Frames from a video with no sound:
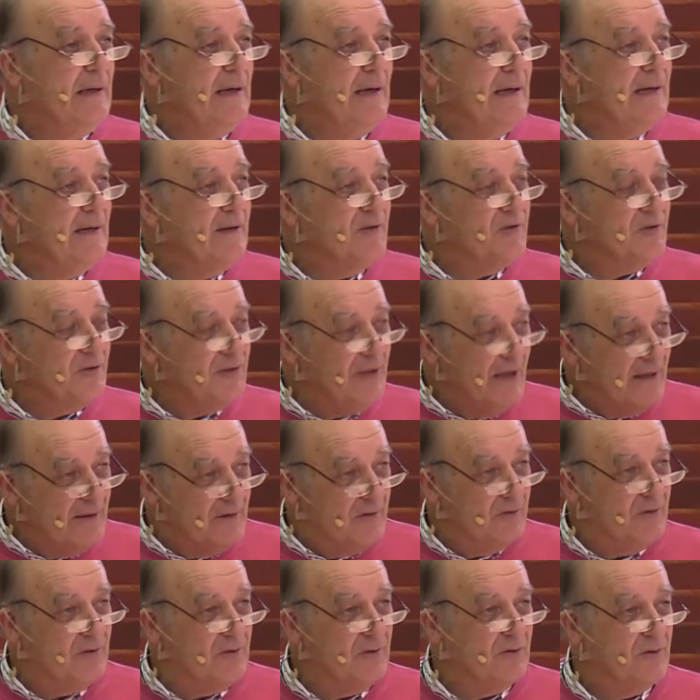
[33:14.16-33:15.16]
in a
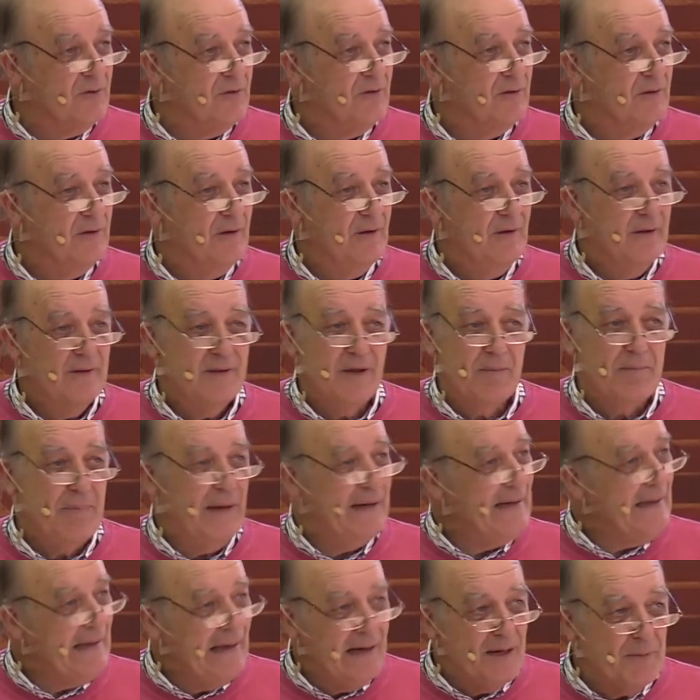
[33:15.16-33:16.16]
sense, there are
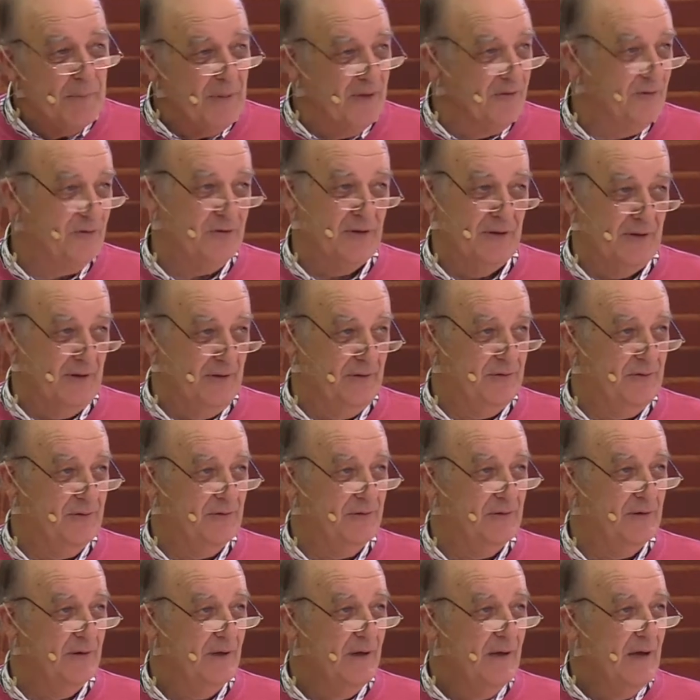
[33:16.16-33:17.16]
many elements to
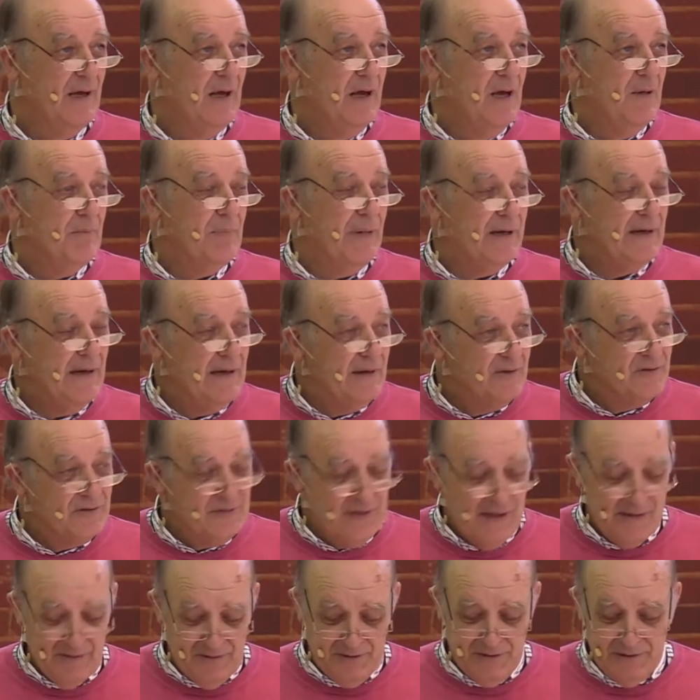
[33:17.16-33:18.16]
this. But in a
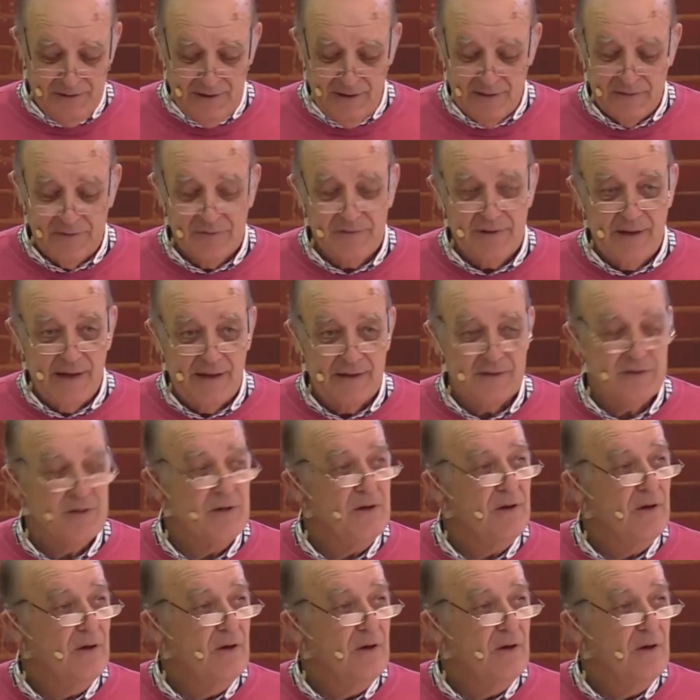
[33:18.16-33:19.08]
sense, it is that